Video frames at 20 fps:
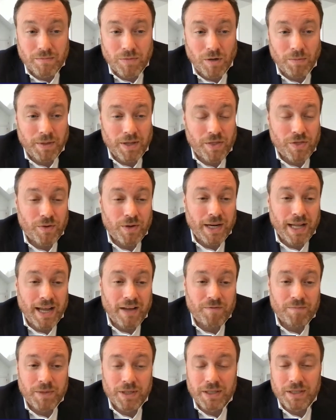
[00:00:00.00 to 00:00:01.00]
probably
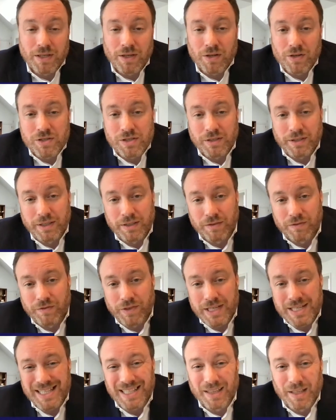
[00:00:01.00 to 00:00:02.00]
$3.5 million in legal
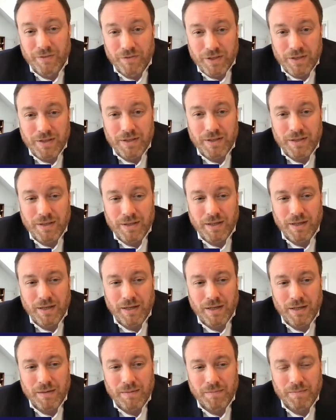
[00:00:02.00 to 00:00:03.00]
fees, 11
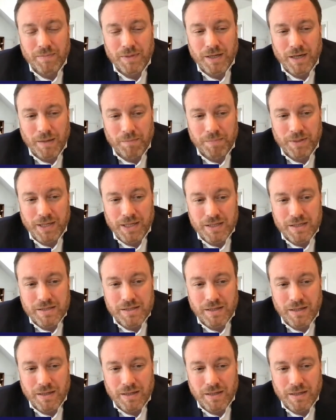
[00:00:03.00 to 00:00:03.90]
companies